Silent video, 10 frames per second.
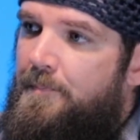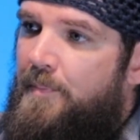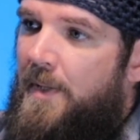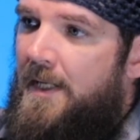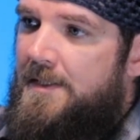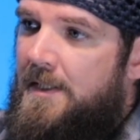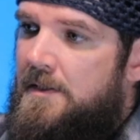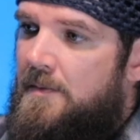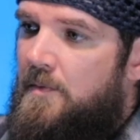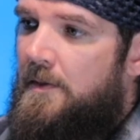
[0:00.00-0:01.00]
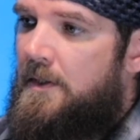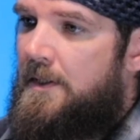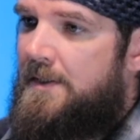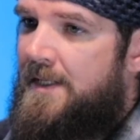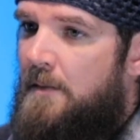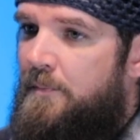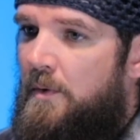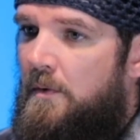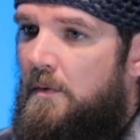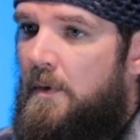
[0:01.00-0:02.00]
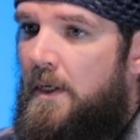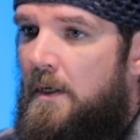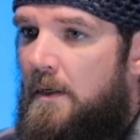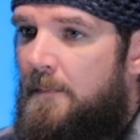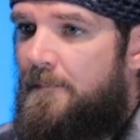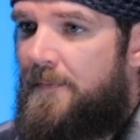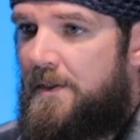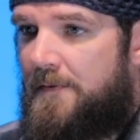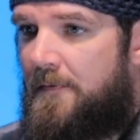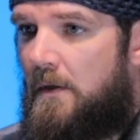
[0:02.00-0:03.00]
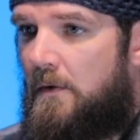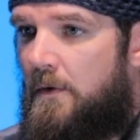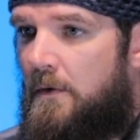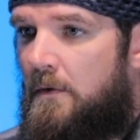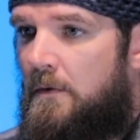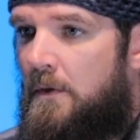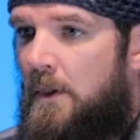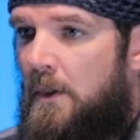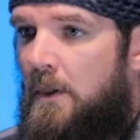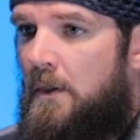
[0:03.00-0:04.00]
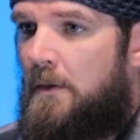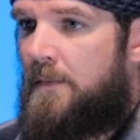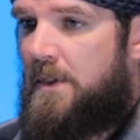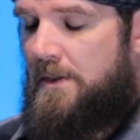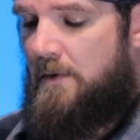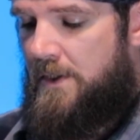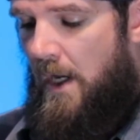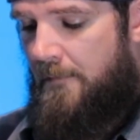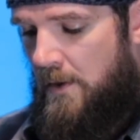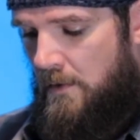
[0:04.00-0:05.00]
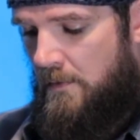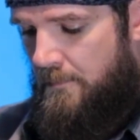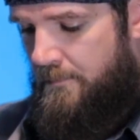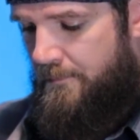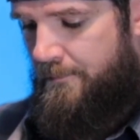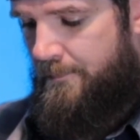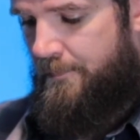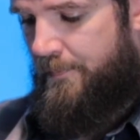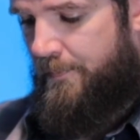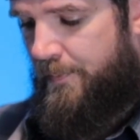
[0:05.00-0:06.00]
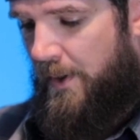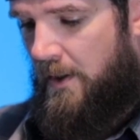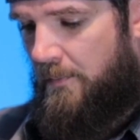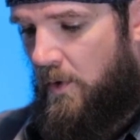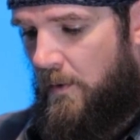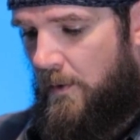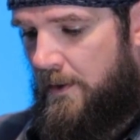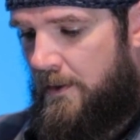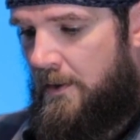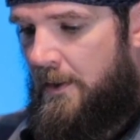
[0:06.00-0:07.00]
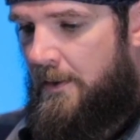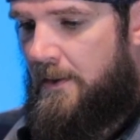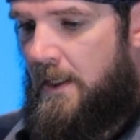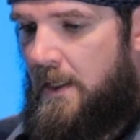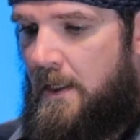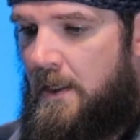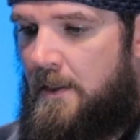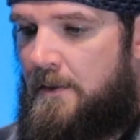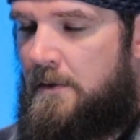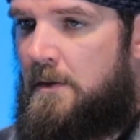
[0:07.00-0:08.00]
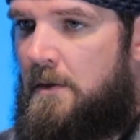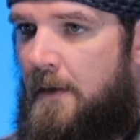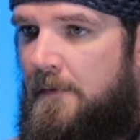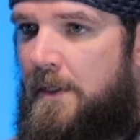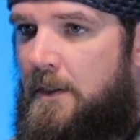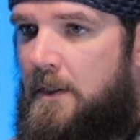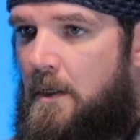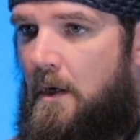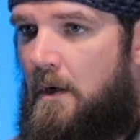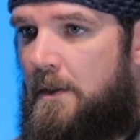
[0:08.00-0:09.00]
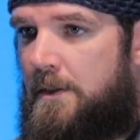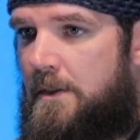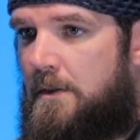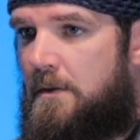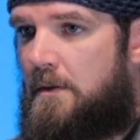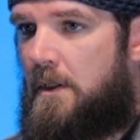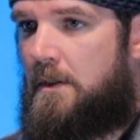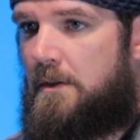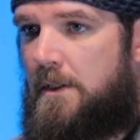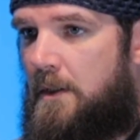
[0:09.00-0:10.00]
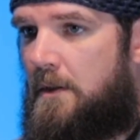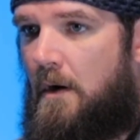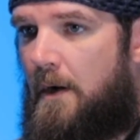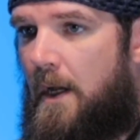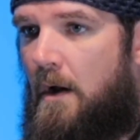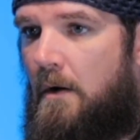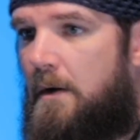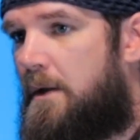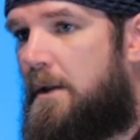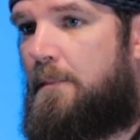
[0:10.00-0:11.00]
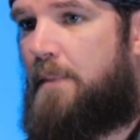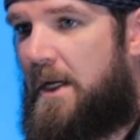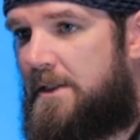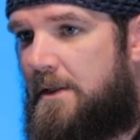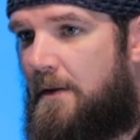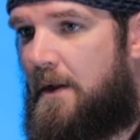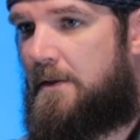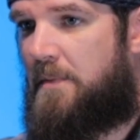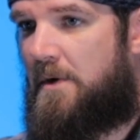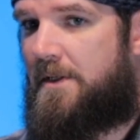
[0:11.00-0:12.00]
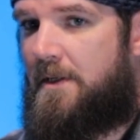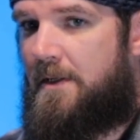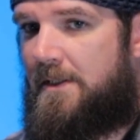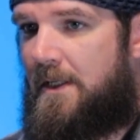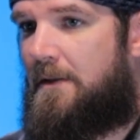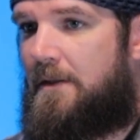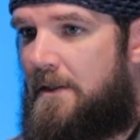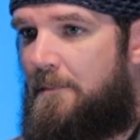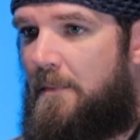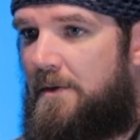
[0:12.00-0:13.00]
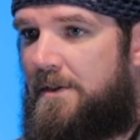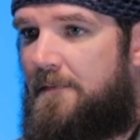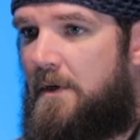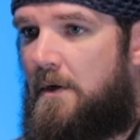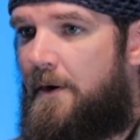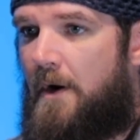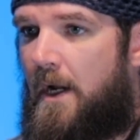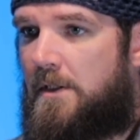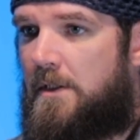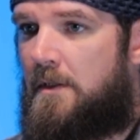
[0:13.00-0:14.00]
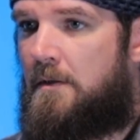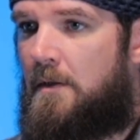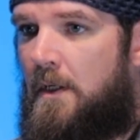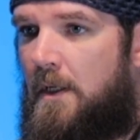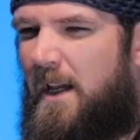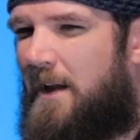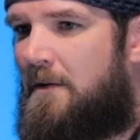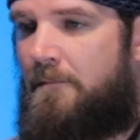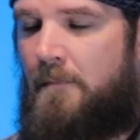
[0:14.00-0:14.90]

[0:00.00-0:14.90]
Planted's a really good example where there's very little because you each have your own player board and you have your deck of cards and you take a card out and then pass to the next person and it's like the most of your interaction and